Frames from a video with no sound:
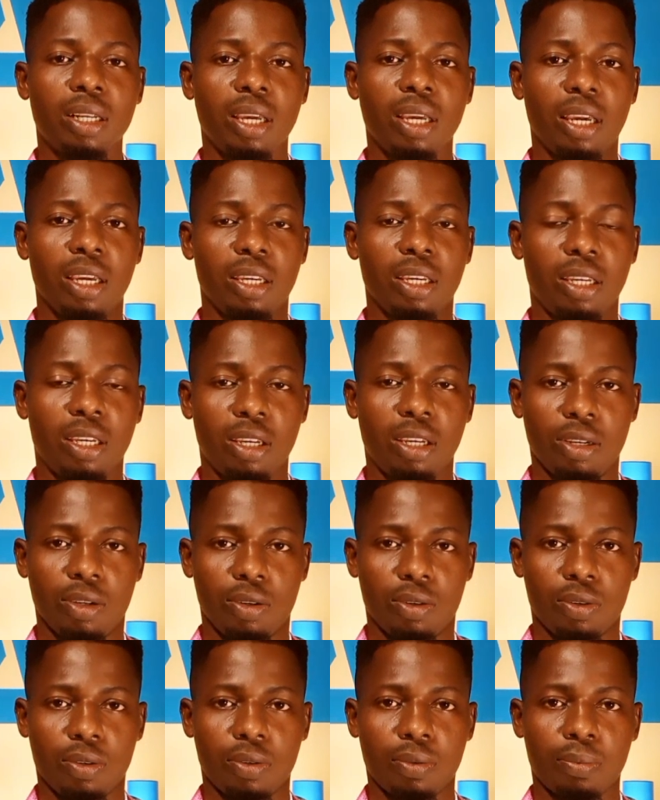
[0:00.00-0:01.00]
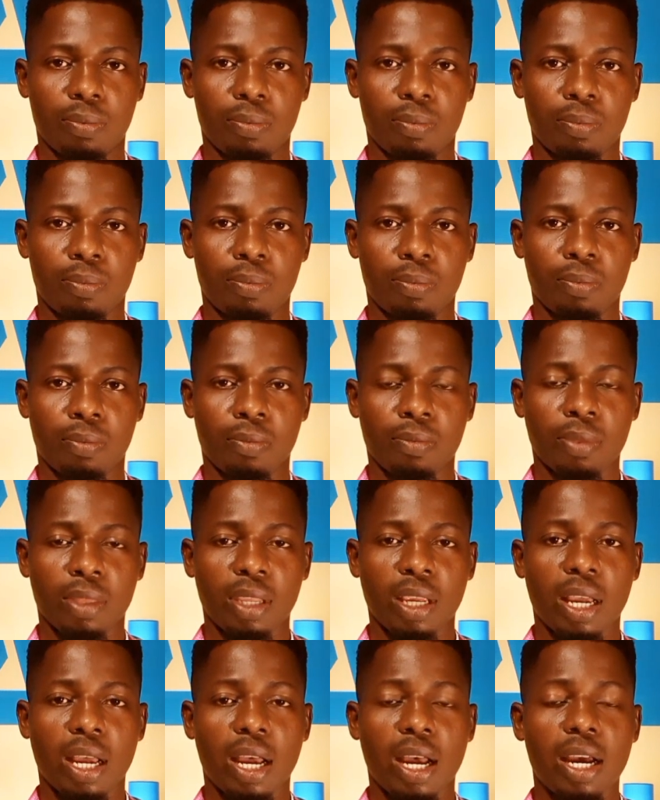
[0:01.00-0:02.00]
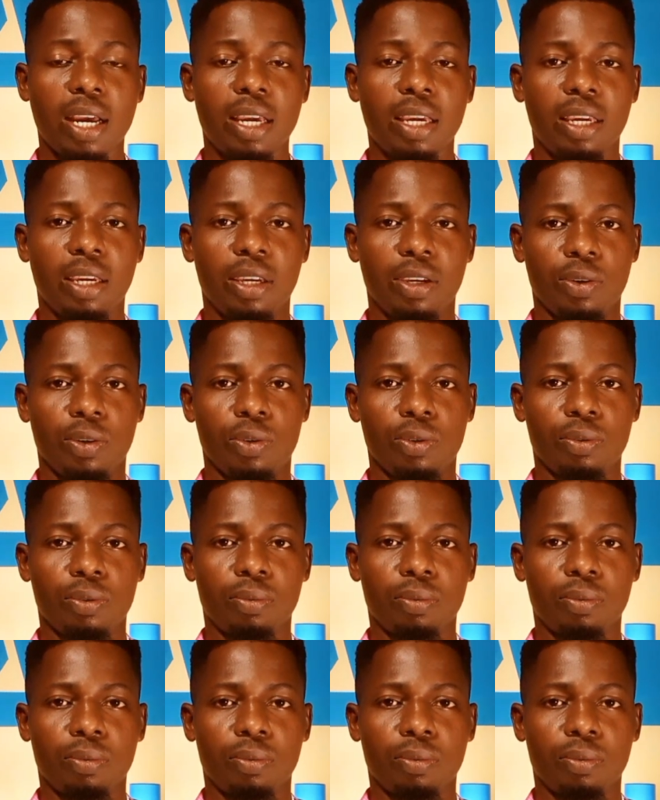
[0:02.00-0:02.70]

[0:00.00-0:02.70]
a heel, high heel,